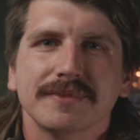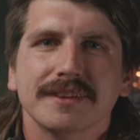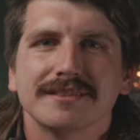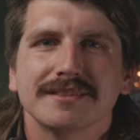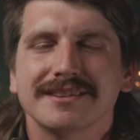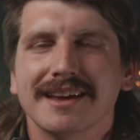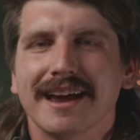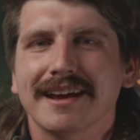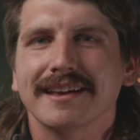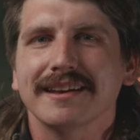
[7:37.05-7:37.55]

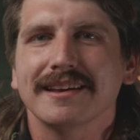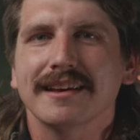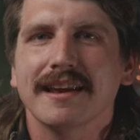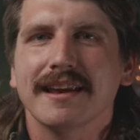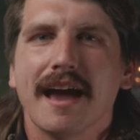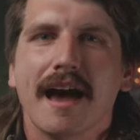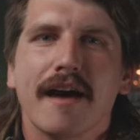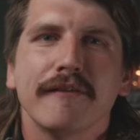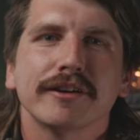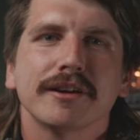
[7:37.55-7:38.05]
Second,
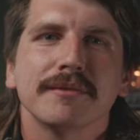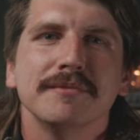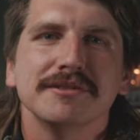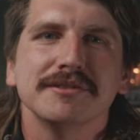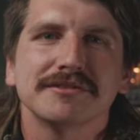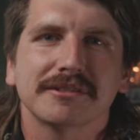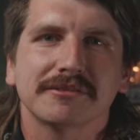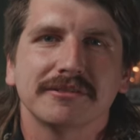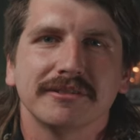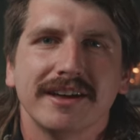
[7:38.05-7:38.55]
having a
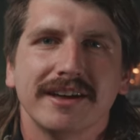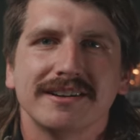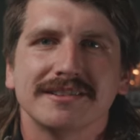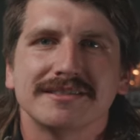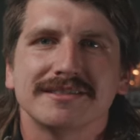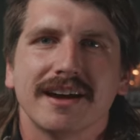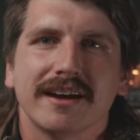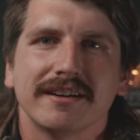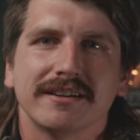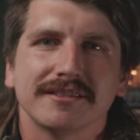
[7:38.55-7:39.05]
music-related
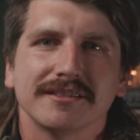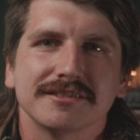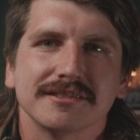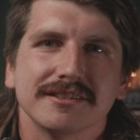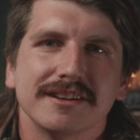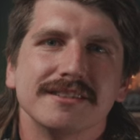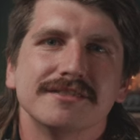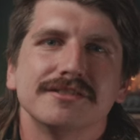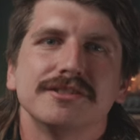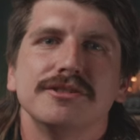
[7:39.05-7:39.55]
side
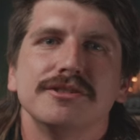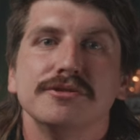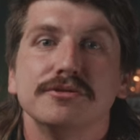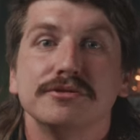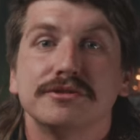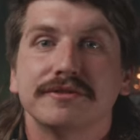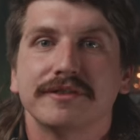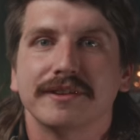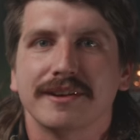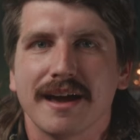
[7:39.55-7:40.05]
hustle is huge for